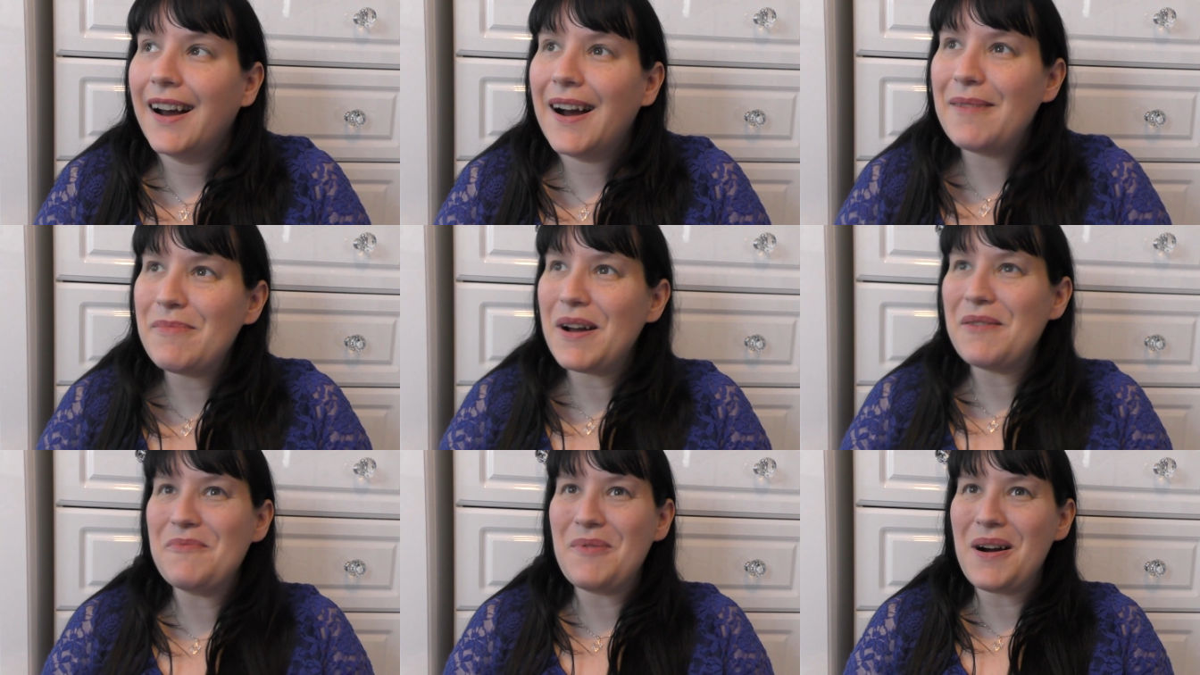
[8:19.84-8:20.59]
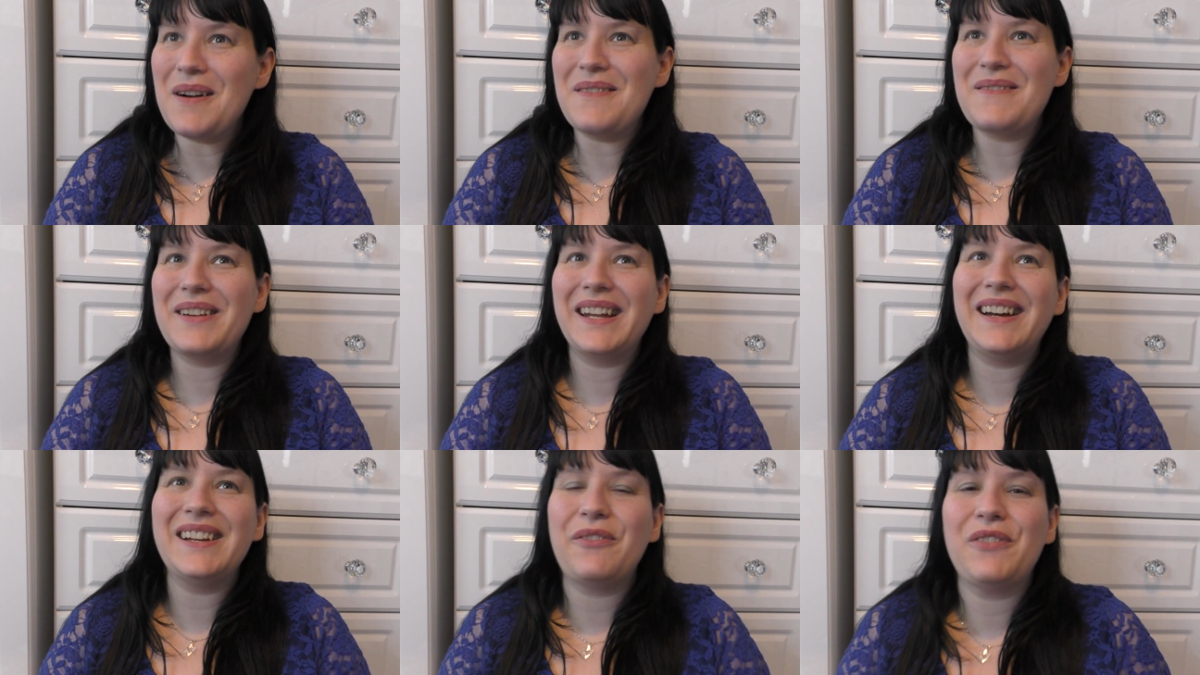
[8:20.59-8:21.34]
I'm like, whoa, you
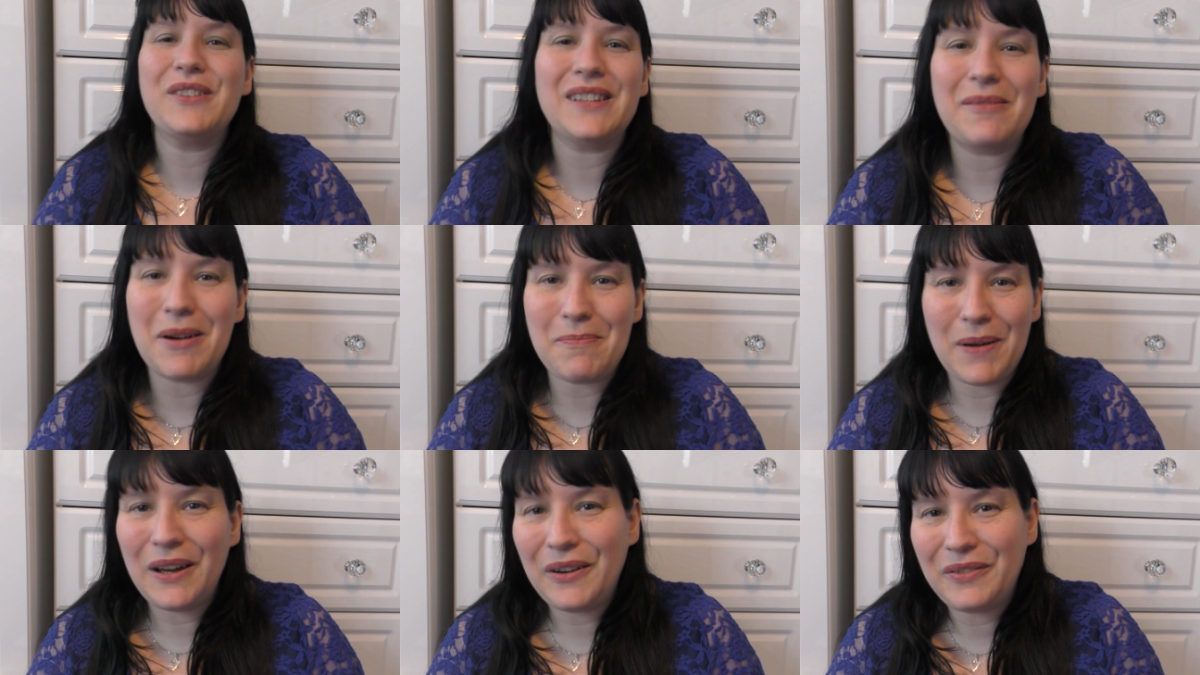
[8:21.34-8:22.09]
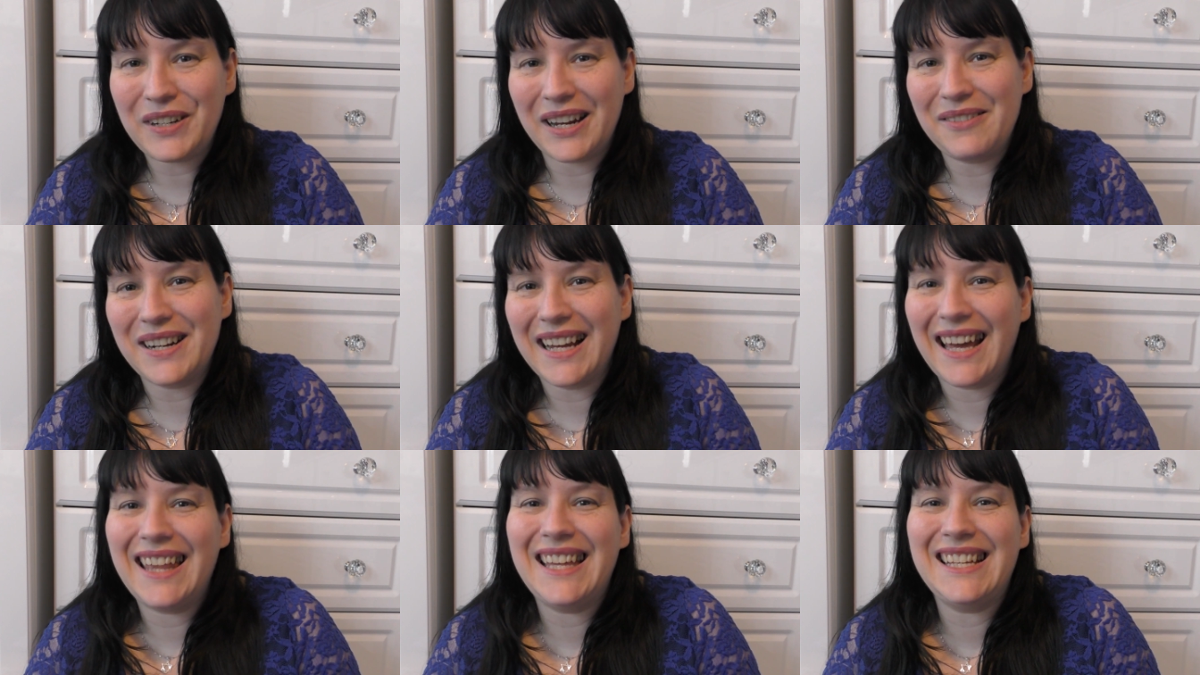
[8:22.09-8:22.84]
know, it feels like my birthday when I
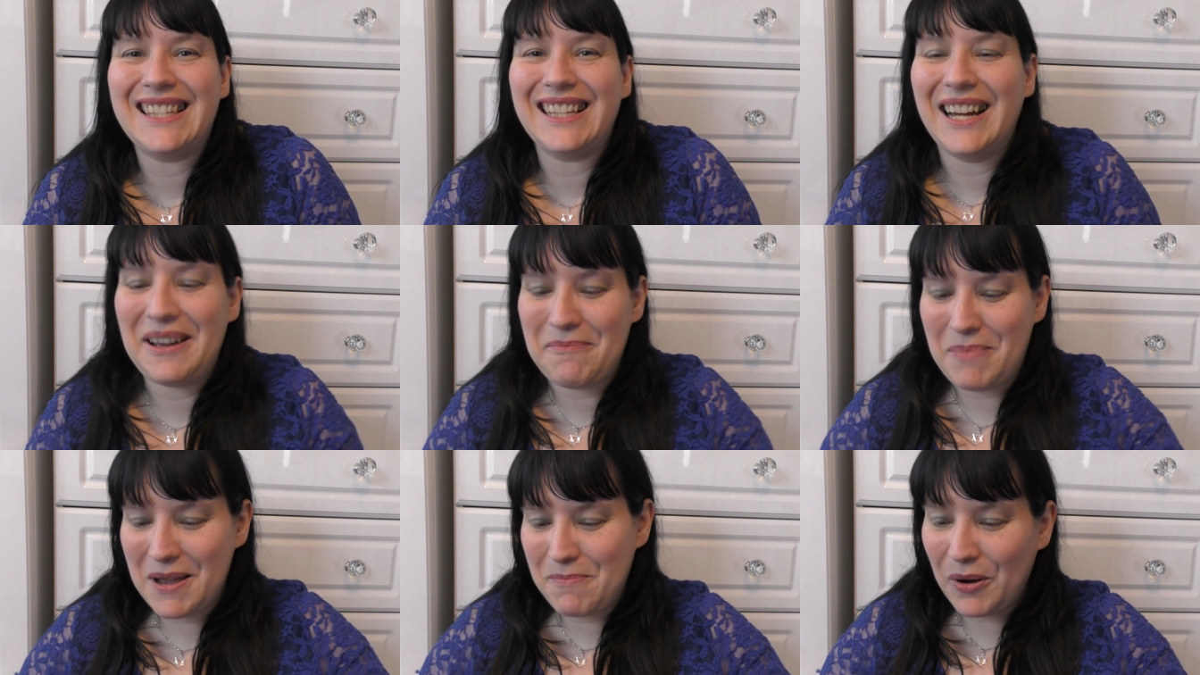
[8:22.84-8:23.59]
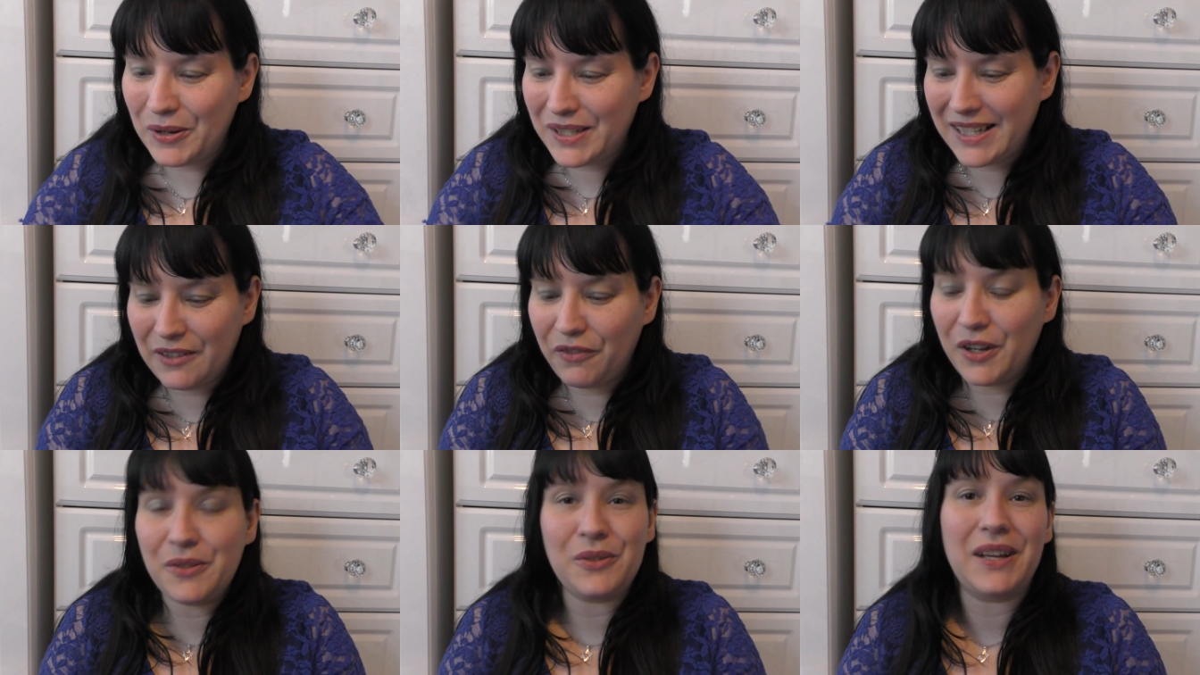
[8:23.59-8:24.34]
get these like big boxes
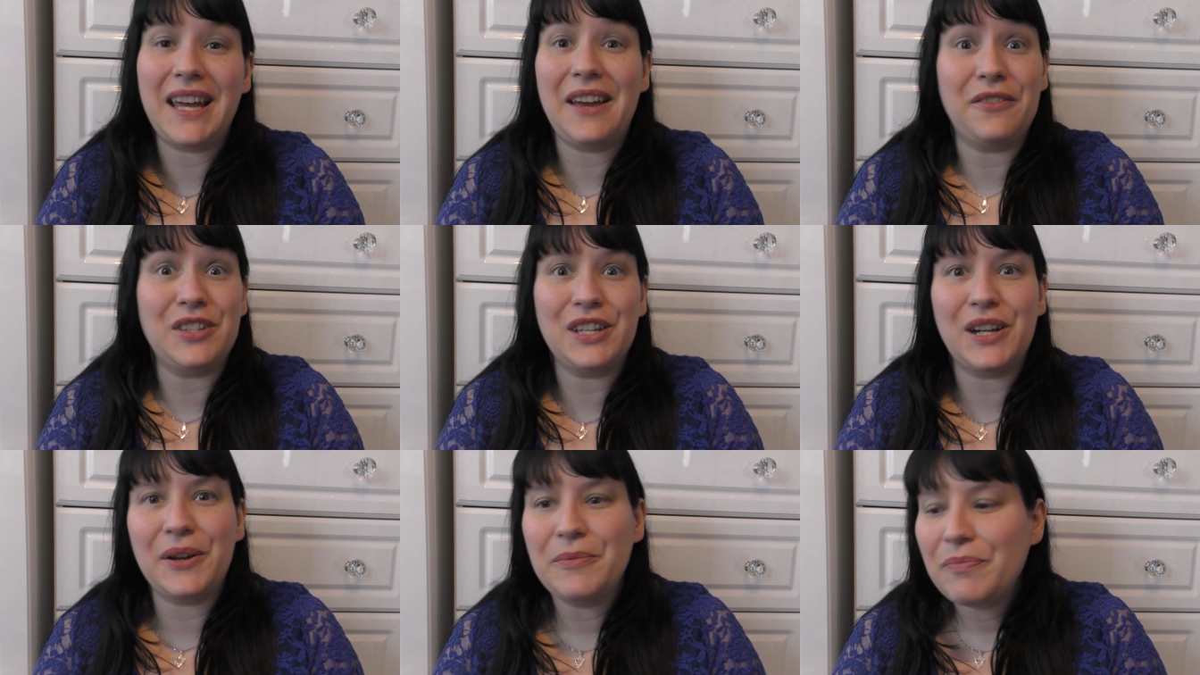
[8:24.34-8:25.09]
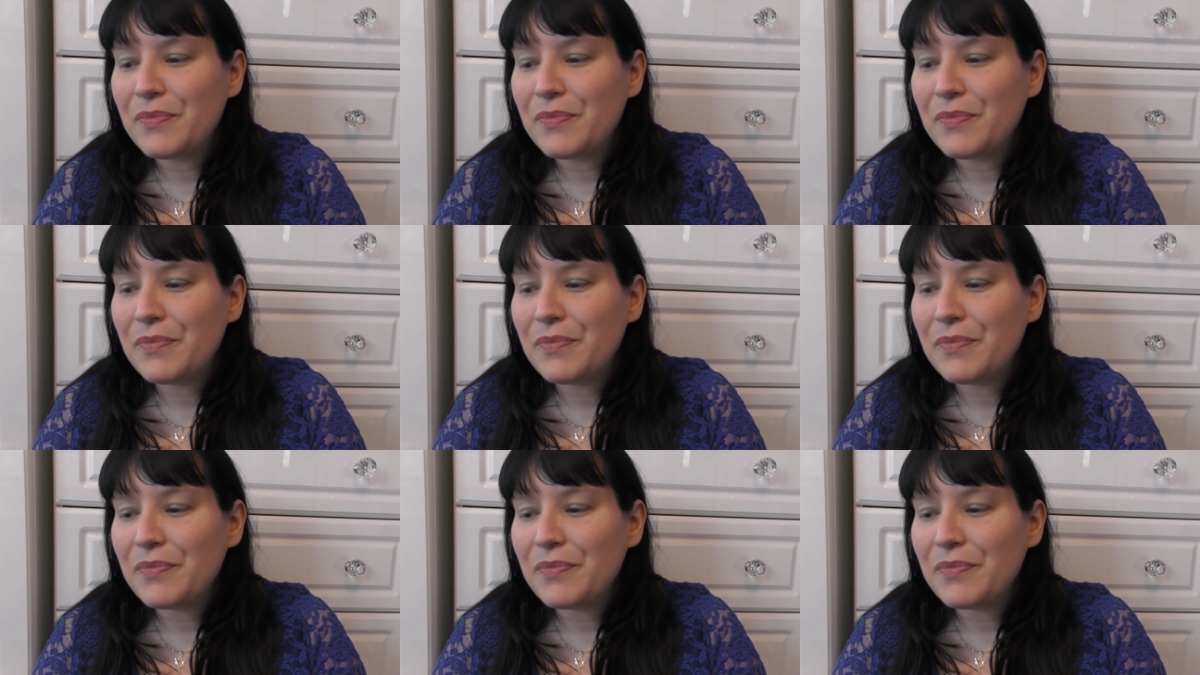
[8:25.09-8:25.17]
filled with gifts, you know.